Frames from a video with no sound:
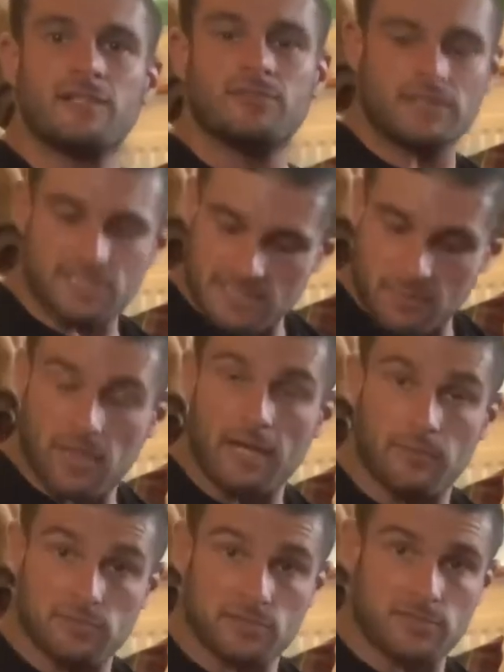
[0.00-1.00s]
to actually stimulate
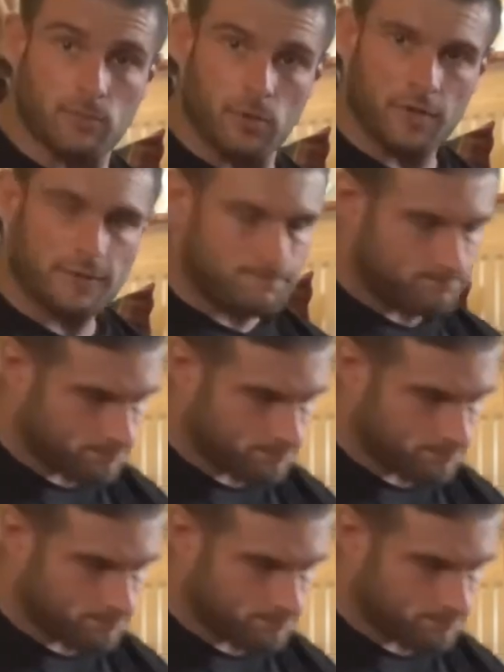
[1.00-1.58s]
the muscles to work.